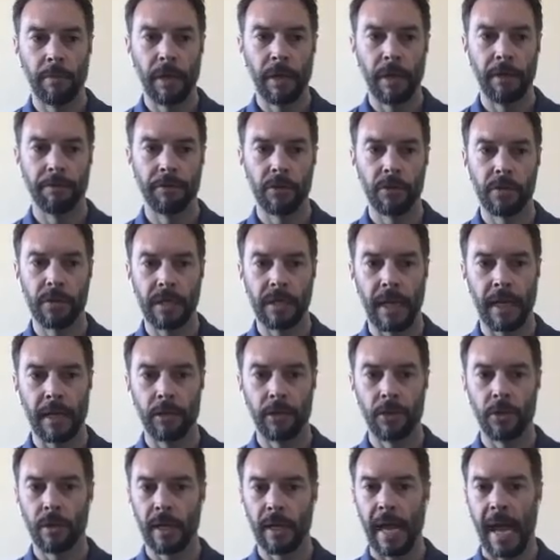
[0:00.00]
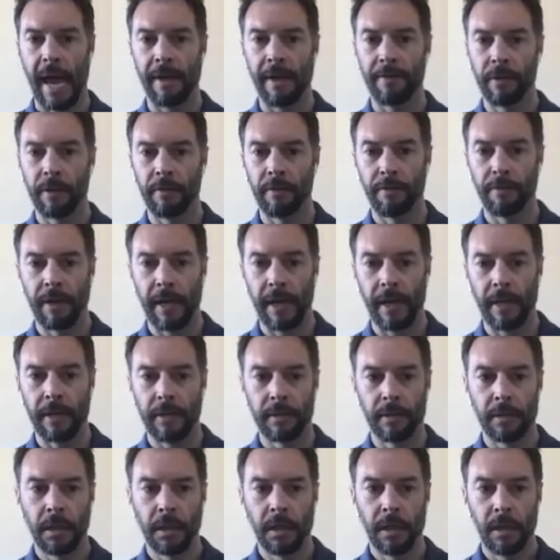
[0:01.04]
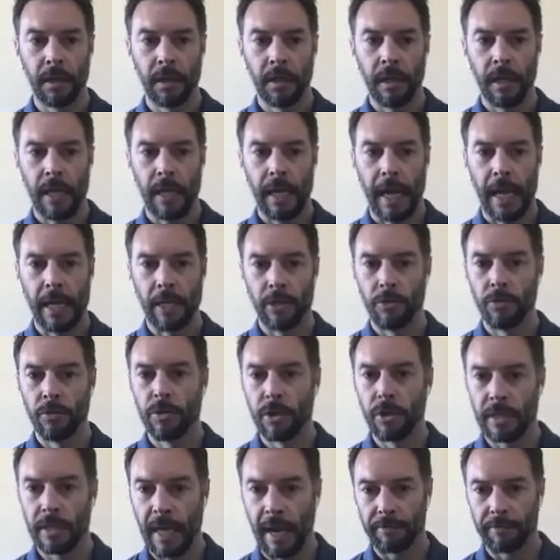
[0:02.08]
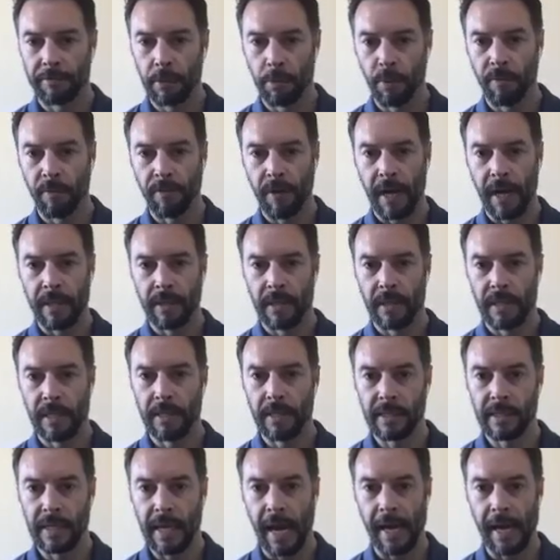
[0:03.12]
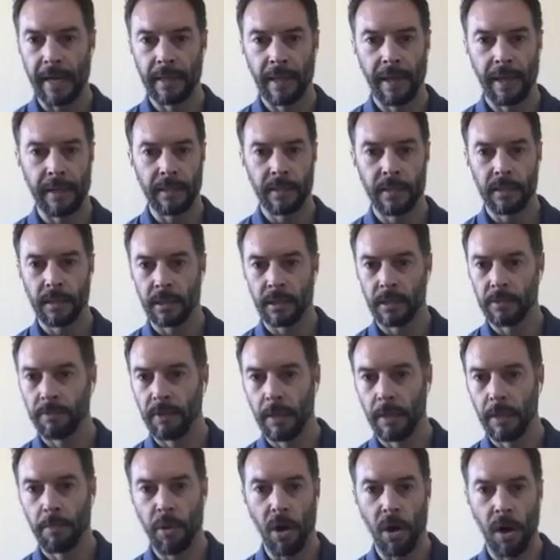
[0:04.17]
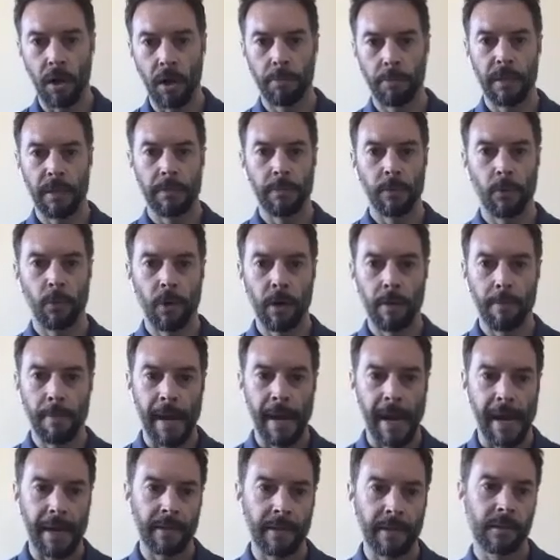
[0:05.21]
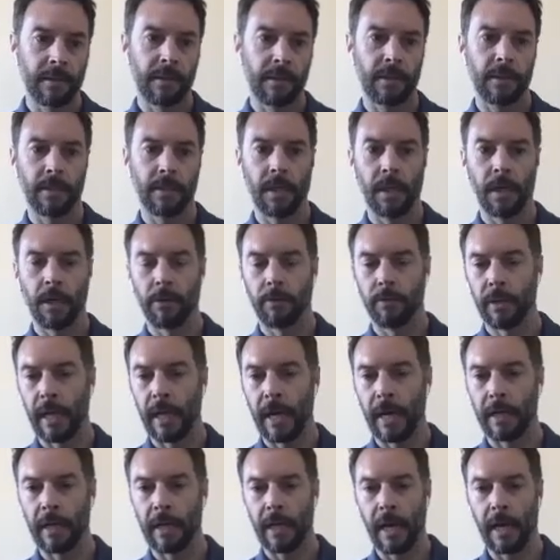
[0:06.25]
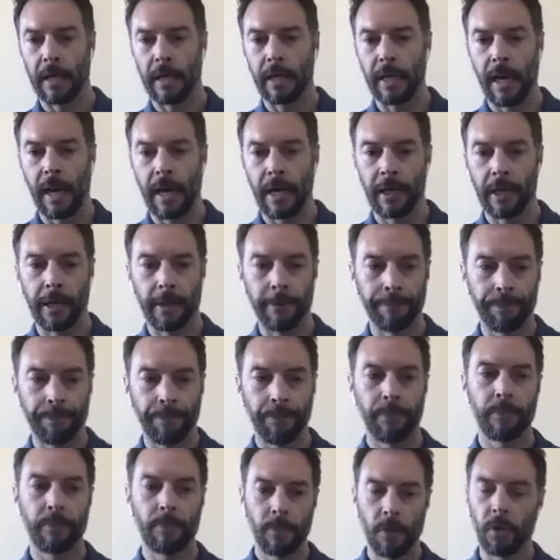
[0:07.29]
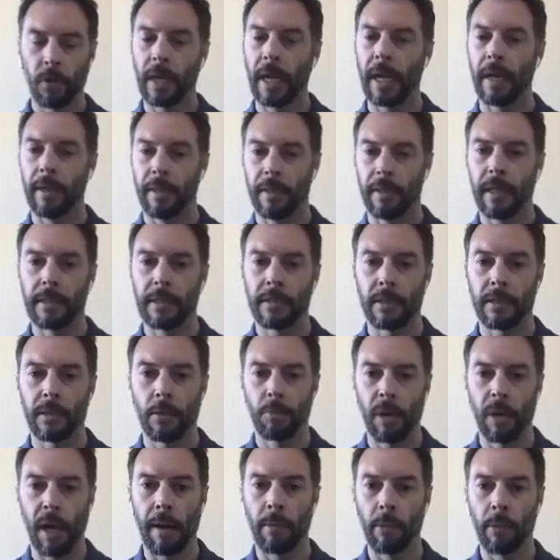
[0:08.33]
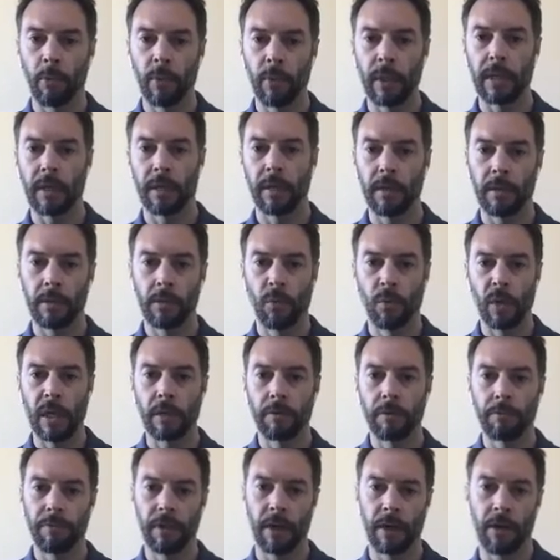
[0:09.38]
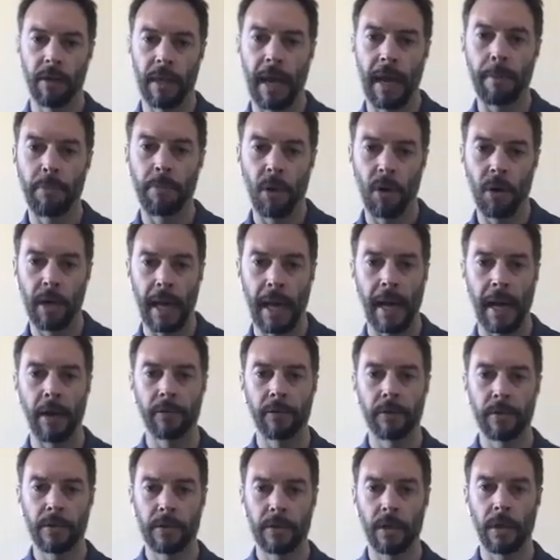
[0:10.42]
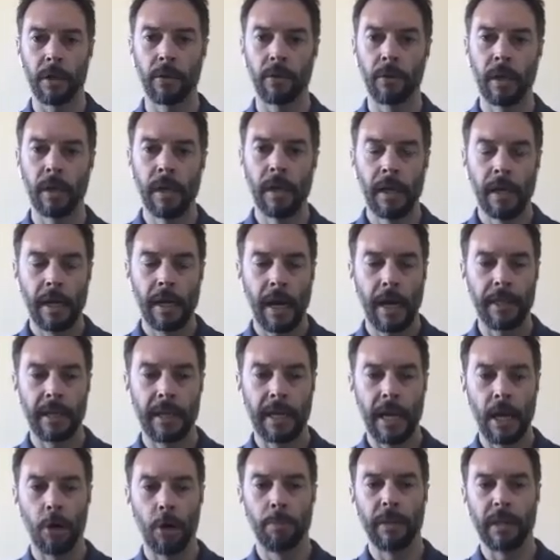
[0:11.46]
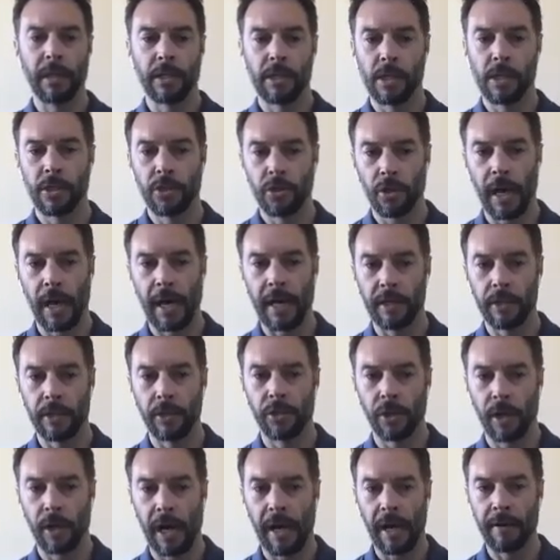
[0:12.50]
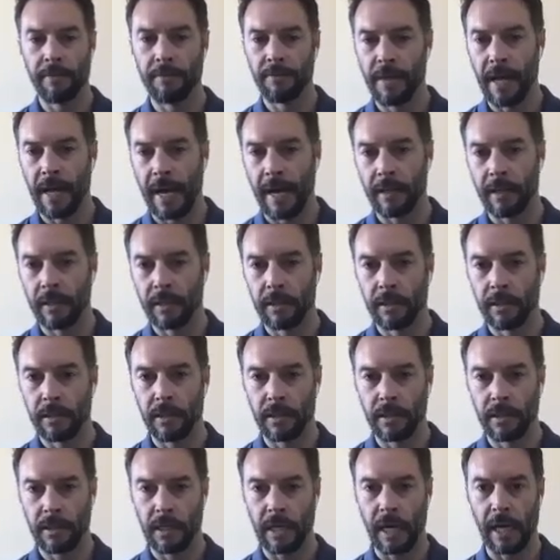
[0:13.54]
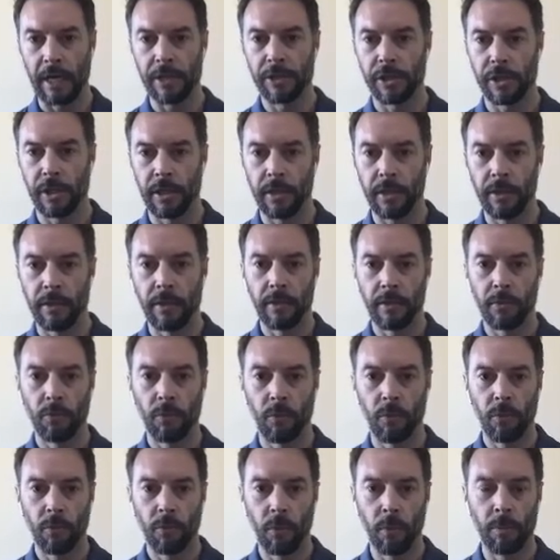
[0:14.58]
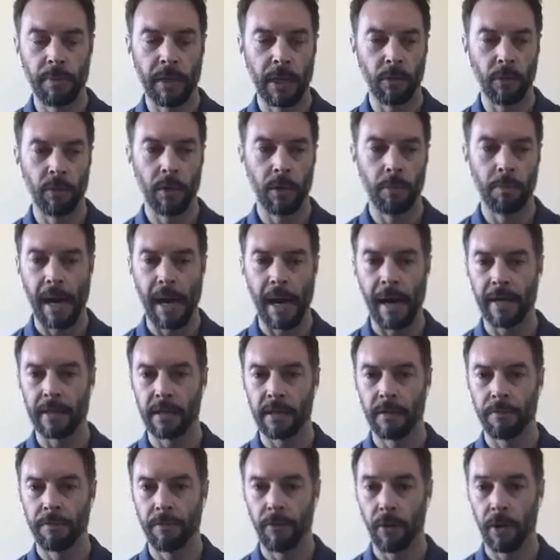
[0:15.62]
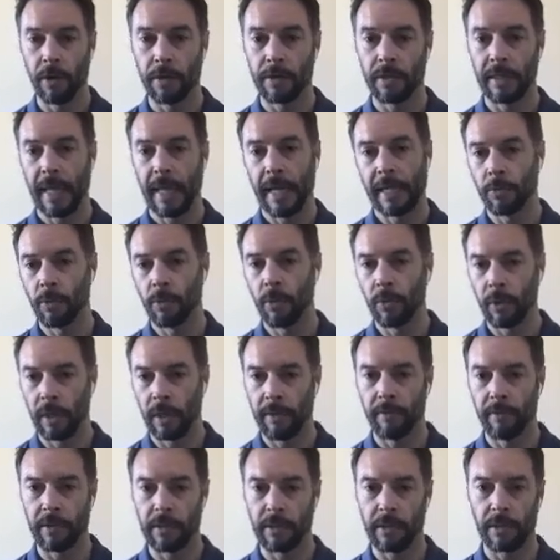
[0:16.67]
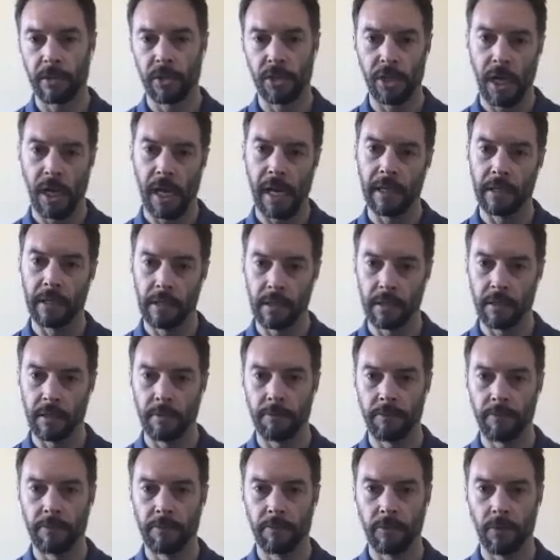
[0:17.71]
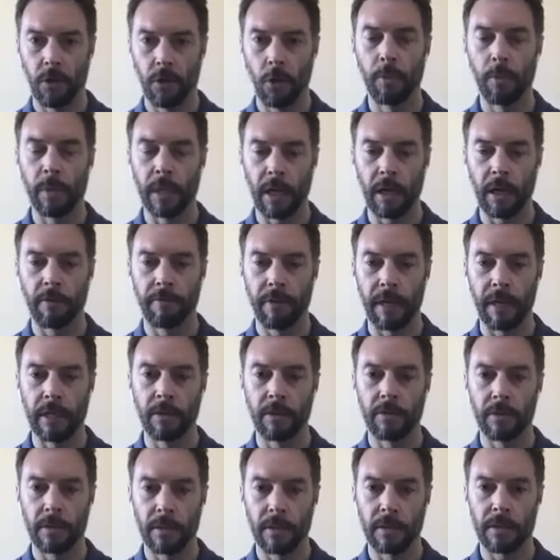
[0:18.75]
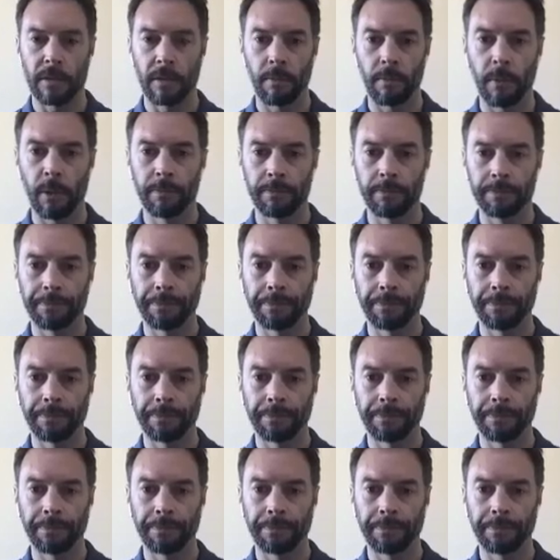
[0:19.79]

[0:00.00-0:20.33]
if you said you can have an event and you just have to provide these guidelines, 6 feet apart, people wear masks, you know, yada, yada, yada. Okay, that's no problem. We can figure that part out. So I think helping to try to drive that discussion will be a real positive for us. And that's what will give us a chance of opening our venues this summer.